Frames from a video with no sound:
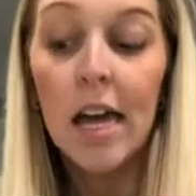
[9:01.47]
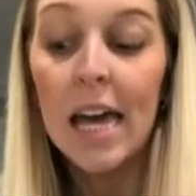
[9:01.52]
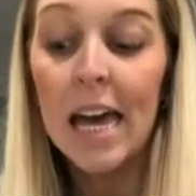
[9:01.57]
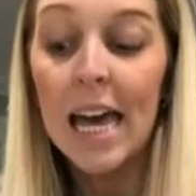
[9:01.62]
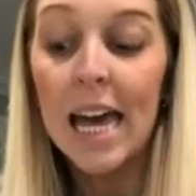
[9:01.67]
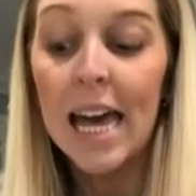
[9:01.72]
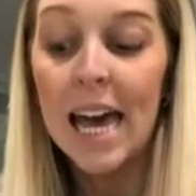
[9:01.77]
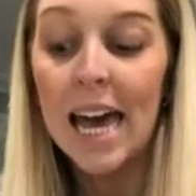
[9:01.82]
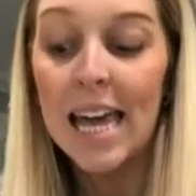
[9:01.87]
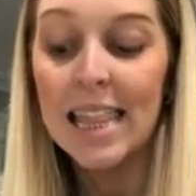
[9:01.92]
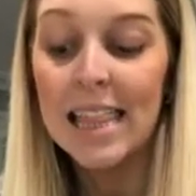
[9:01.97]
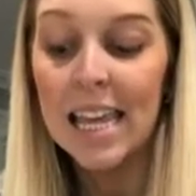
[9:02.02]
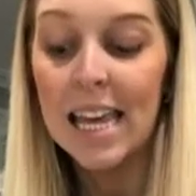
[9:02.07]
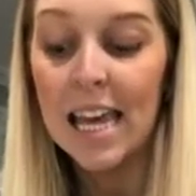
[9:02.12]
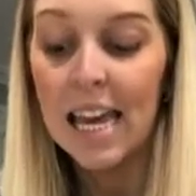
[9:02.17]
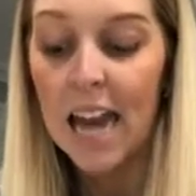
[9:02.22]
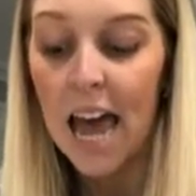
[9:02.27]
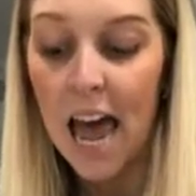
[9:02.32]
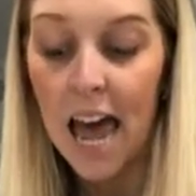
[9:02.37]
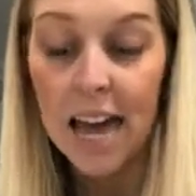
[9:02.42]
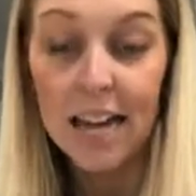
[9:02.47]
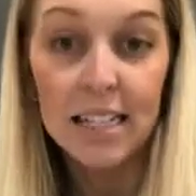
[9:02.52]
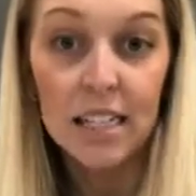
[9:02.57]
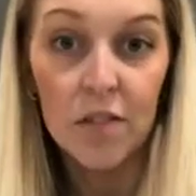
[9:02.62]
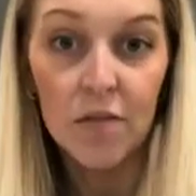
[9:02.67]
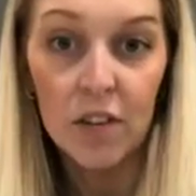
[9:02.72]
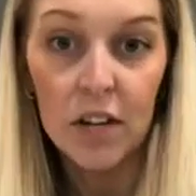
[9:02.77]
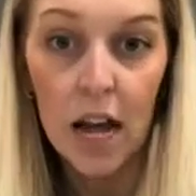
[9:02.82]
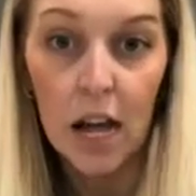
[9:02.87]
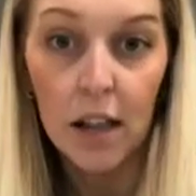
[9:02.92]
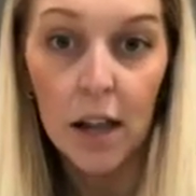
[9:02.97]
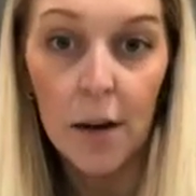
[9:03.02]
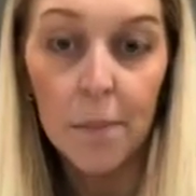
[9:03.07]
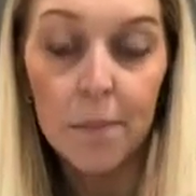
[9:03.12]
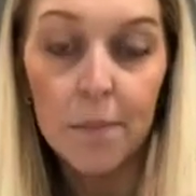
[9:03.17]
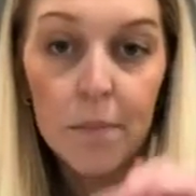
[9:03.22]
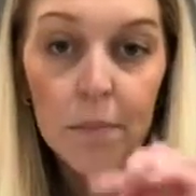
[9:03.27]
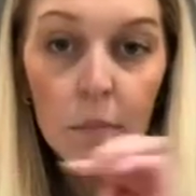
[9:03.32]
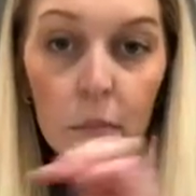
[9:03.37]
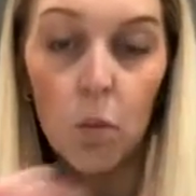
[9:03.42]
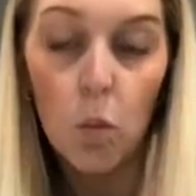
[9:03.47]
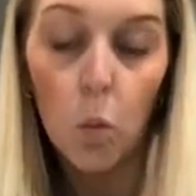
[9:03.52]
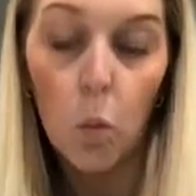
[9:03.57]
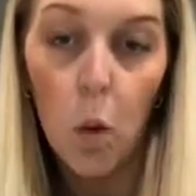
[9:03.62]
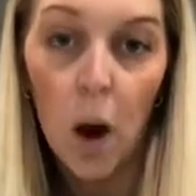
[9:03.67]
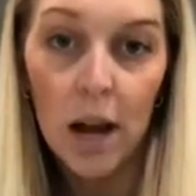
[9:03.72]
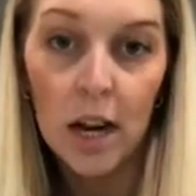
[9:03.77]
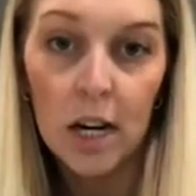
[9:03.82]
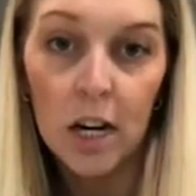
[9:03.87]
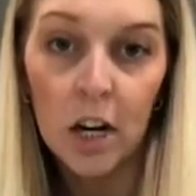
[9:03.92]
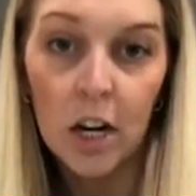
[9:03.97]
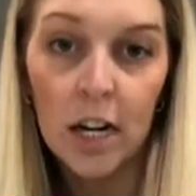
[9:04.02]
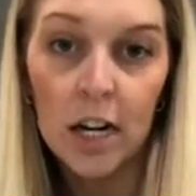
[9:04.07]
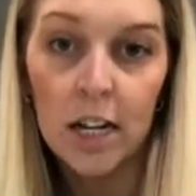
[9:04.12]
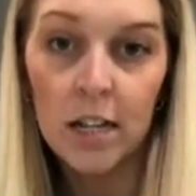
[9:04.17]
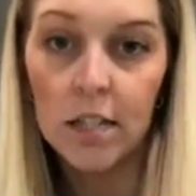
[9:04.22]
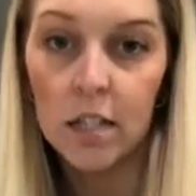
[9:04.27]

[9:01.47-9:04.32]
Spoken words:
And then eggs and vanilla. Wet ingredients are